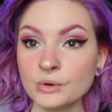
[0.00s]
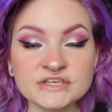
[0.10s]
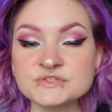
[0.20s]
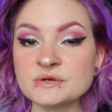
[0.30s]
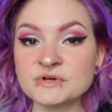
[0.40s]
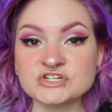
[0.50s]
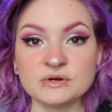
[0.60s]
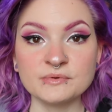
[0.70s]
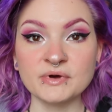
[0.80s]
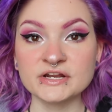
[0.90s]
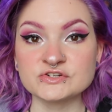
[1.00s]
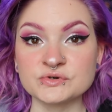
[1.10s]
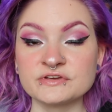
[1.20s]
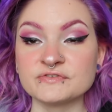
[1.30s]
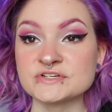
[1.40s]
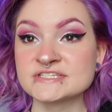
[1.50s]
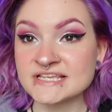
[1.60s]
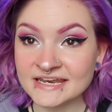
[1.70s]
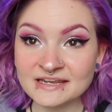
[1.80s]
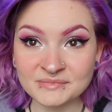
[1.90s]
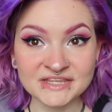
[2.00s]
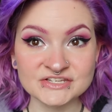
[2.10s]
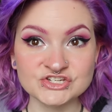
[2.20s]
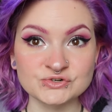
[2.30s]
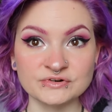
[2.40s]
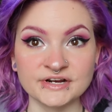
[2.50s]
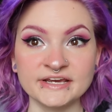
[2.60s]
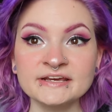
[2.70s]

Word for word: Thank you so much Urban Body Jewelry for sending me this jewelry.